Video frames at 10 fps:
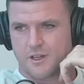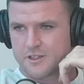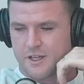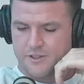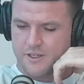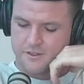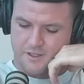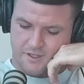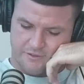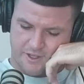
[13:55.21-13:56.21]
I love that.
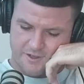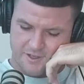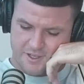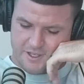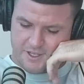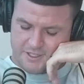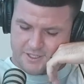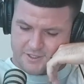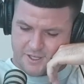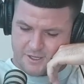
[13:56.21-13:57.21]

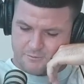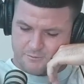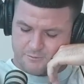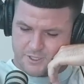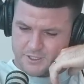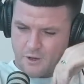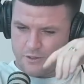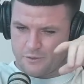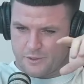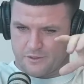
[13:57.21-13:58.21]
Let's go
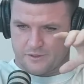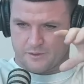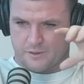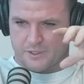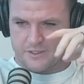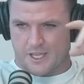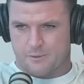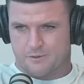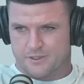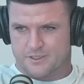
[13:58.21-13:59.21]
into a bit
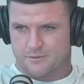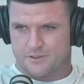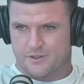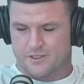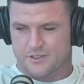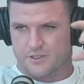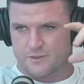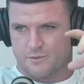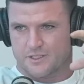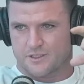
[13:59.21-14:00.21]
deeper in some of the things you just
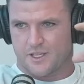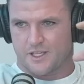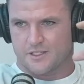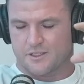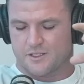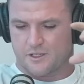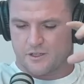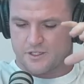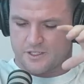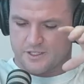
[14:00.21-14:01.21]
mentioned. Then, you know,
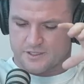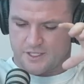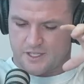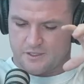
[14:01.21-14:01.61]
you said you